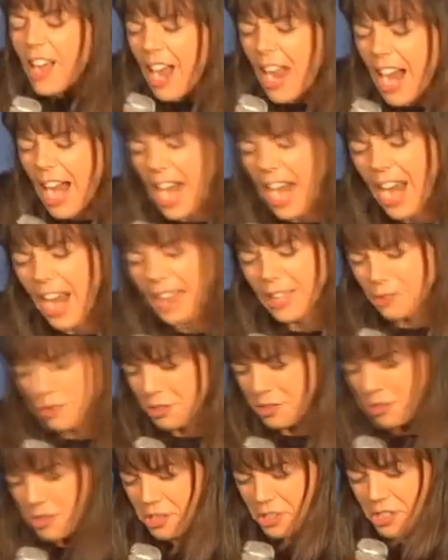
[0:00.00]
and
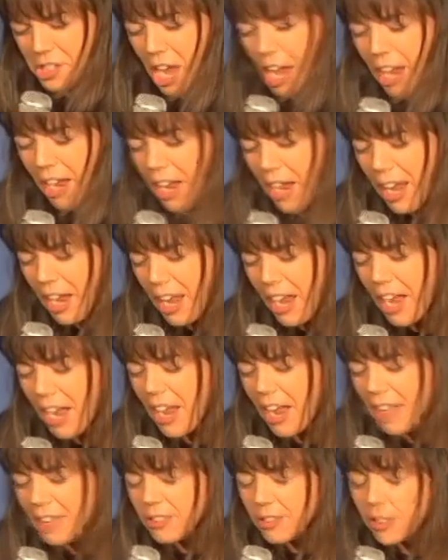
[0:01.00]
she
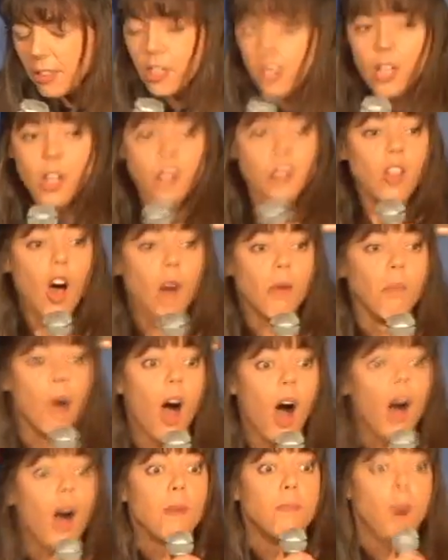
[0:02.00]
said, no
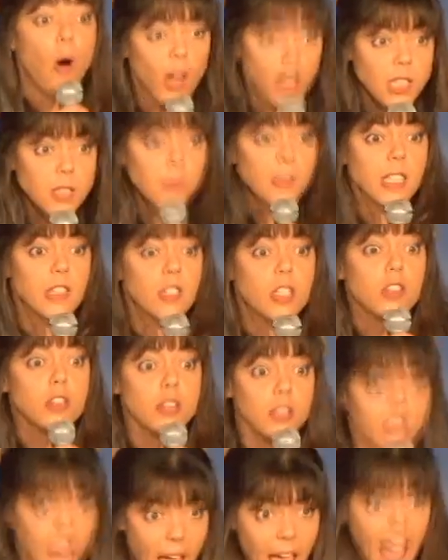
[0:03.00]
more appointment
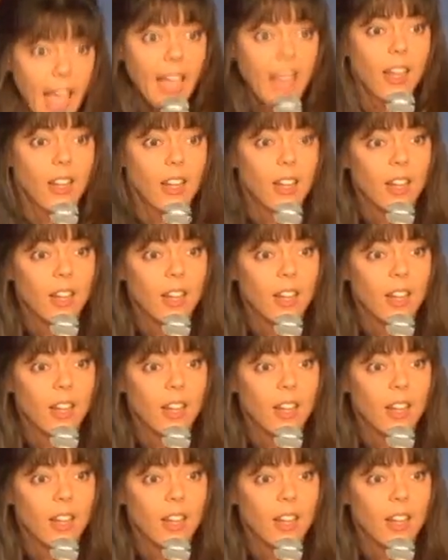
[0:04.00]
today.